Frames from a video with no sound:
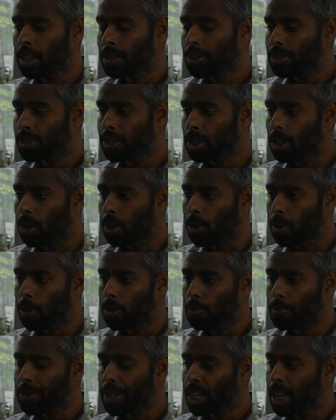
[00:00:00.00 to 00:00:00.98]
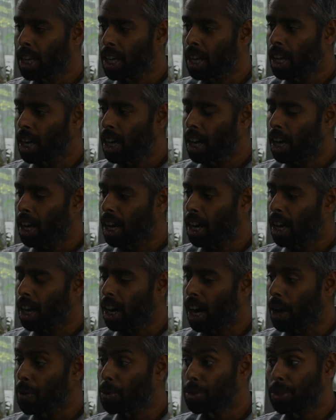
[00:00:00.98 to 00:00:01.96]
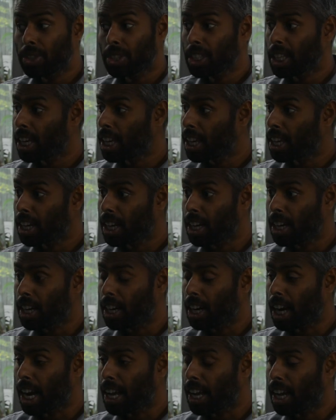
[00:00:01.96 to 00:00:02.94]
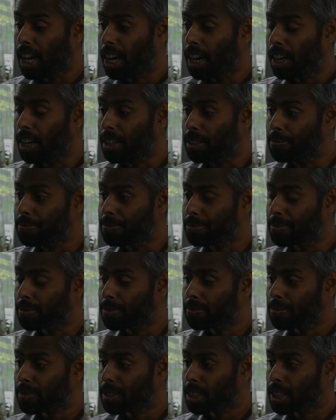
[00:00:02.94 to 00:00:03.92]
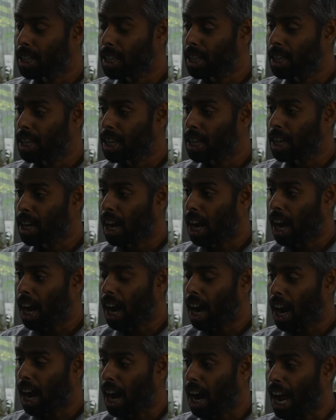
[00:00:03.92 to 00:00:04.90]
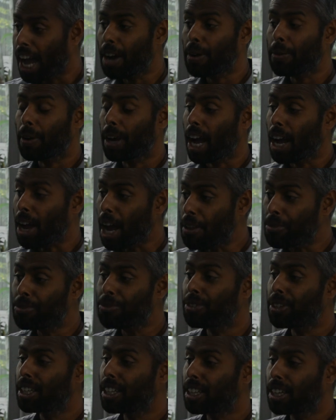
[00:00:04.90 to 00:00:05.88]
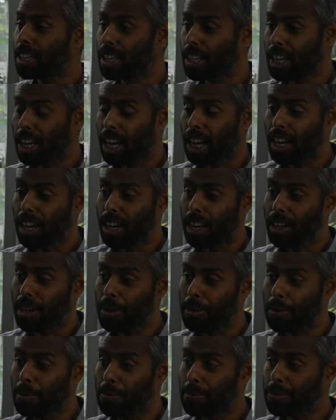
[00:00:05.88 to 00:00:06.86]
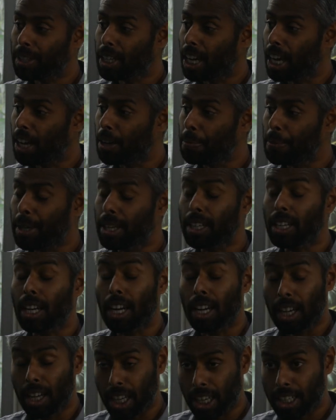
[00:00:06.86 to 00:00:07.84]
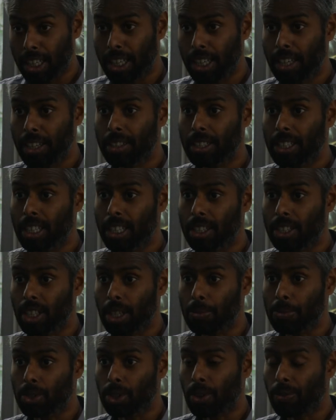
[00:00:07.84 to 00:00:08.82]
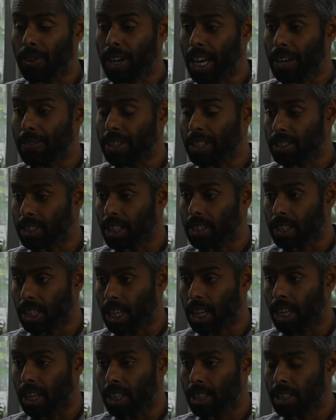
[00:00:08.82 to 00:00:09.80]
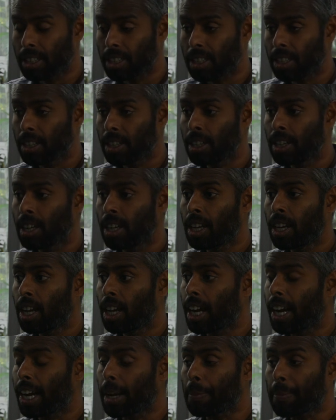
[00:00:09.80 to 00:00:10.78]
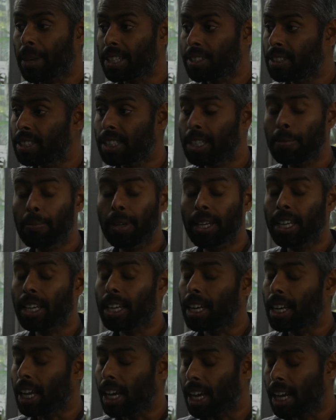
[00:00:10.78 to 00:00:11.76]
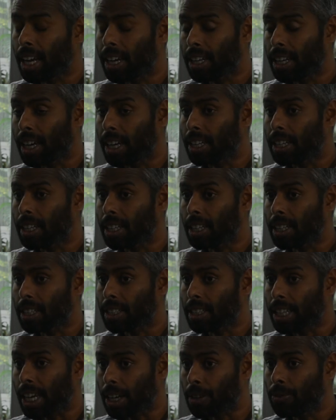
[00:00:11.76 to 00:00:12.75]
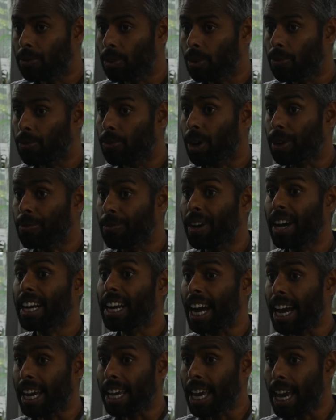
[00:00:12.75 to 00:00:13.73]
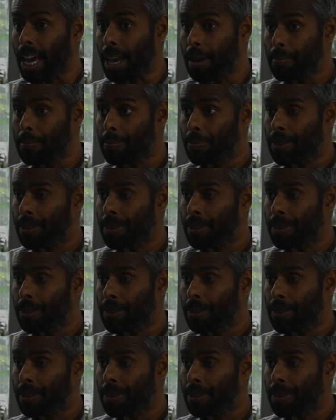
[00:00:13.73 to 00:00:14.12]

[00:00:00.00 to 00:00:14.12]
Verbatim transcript: So uh, I would say uh, I, um, I, have, I feel um, I have been lucky in terms of having such a career. And I'm extremely glad and thankful for where I am.